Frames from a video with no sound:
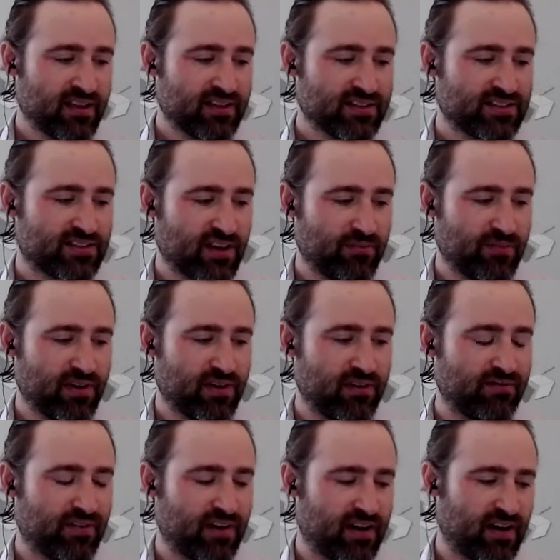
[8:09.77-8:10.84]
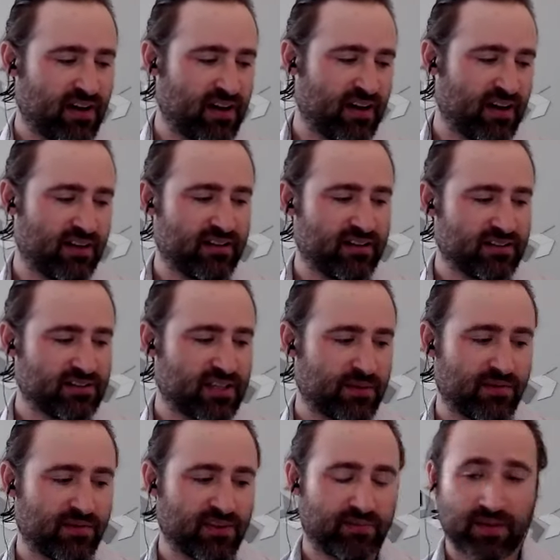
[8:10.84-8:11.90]
Some of
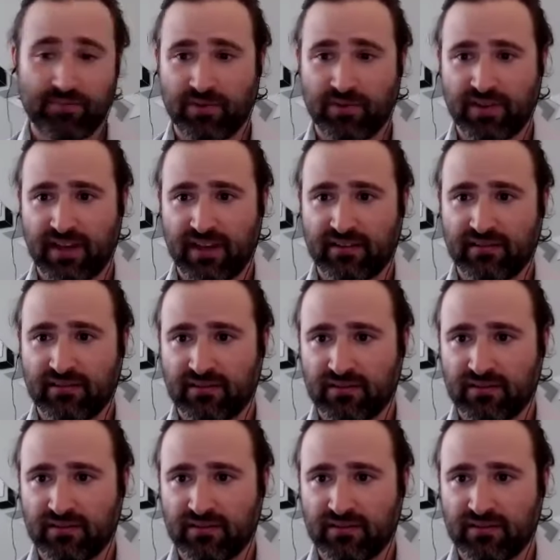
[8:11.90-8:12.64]
the people that